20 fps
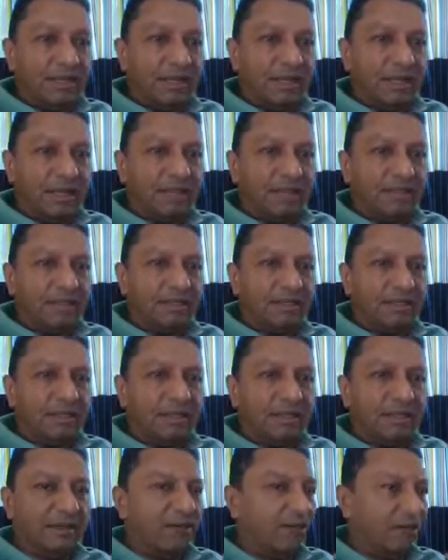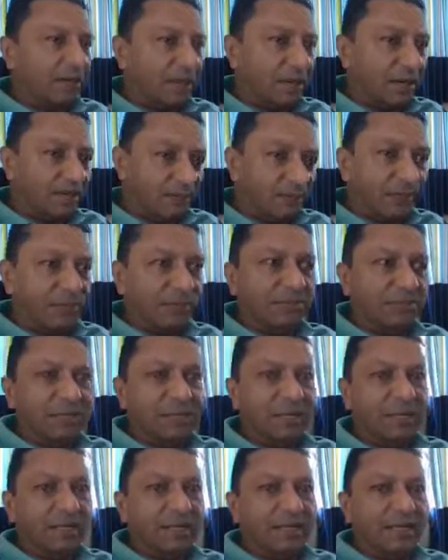and they got
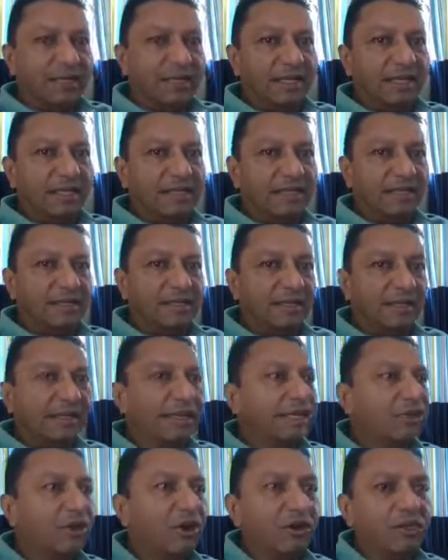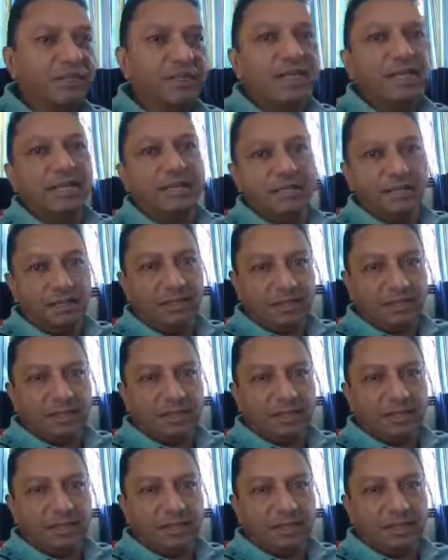comfortable and they did not think